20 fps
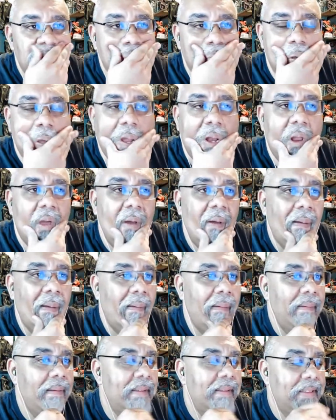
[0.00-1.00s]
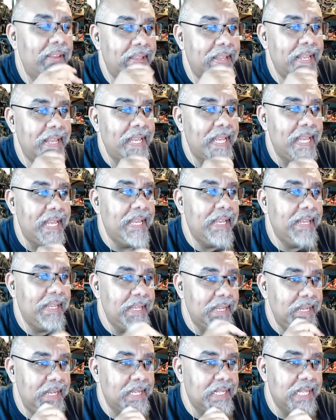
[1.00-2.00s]
You know,
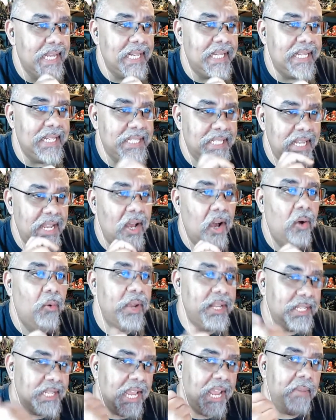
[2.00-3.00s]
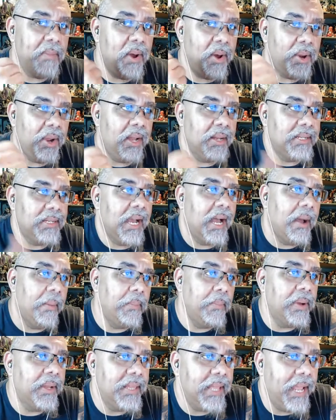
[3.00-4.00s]
it's like Disney always came out on
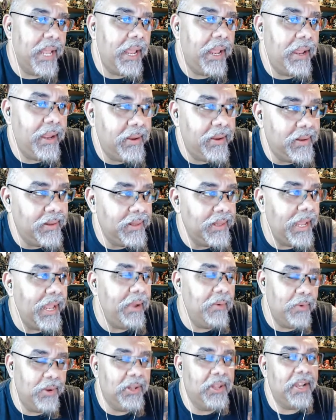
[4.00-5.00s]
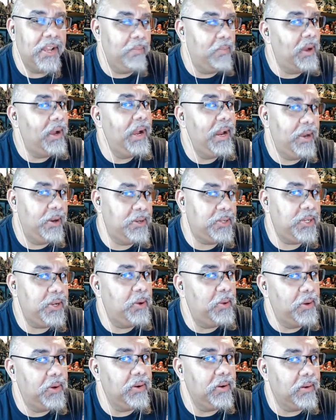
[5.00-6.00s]
top, but they they were looking behind their
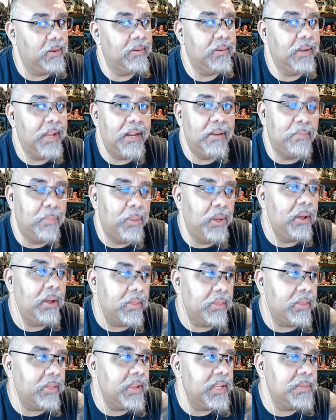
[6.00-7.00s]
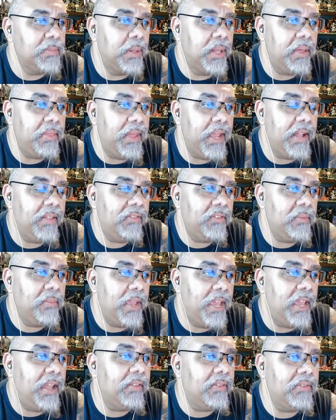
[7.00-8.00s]
shoulder at Bluth because Bluth had some
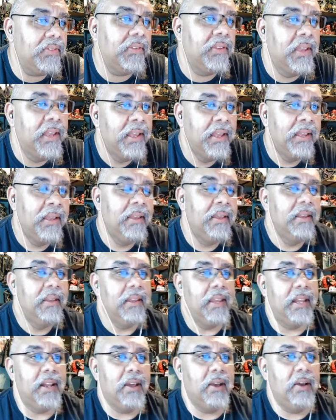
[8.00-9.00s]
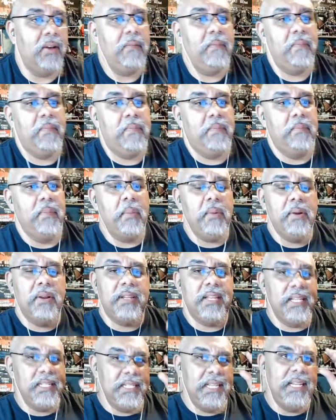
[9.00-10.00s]
hits. You know, remember
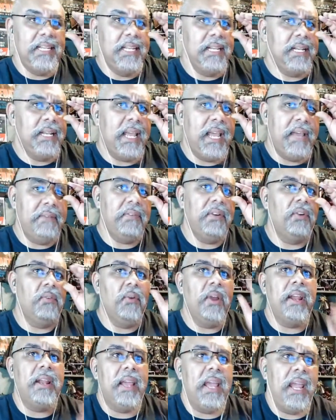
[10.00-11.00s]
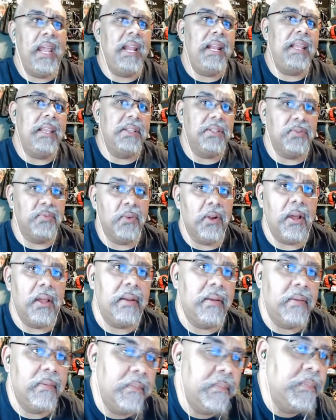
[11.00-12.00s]
Disney didn't have a great eighties
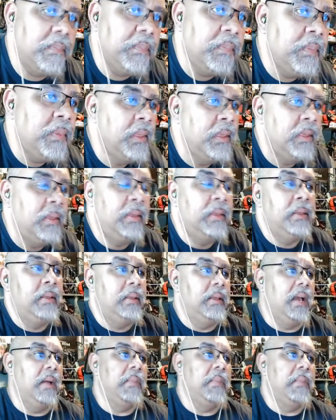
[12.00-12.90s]
run. I